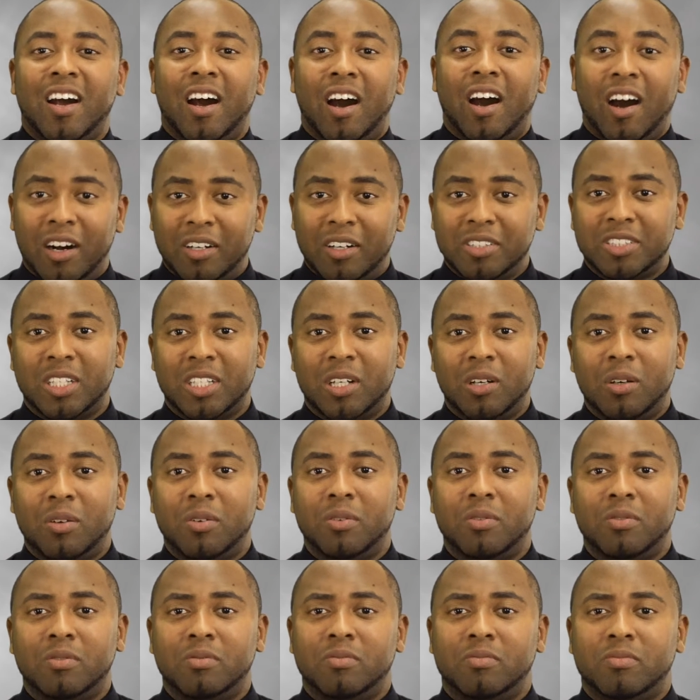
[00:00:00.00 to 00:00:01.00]

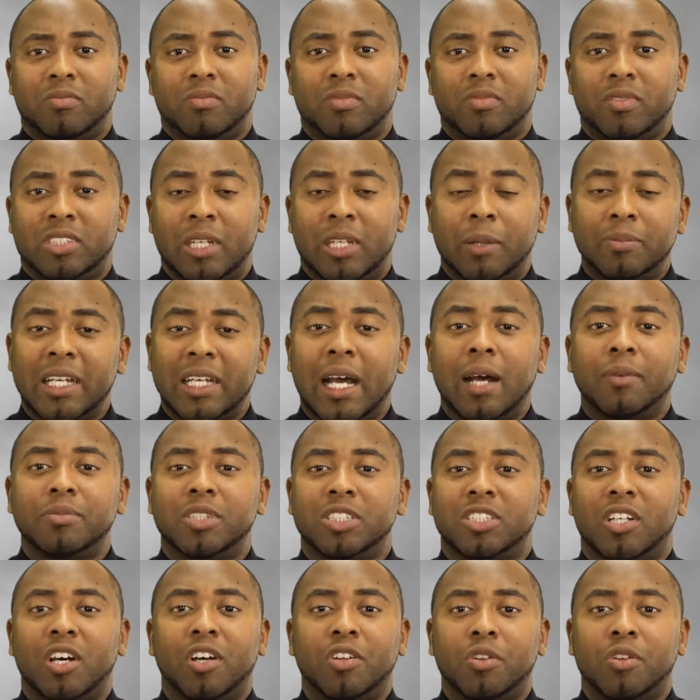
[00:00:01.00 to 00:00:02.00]
Also, sometimes
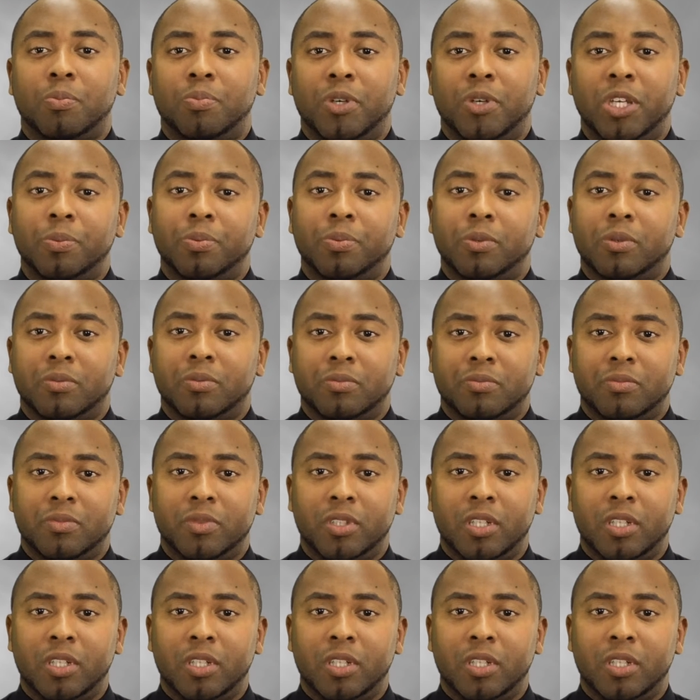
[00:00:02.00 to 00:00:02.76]
it's other people.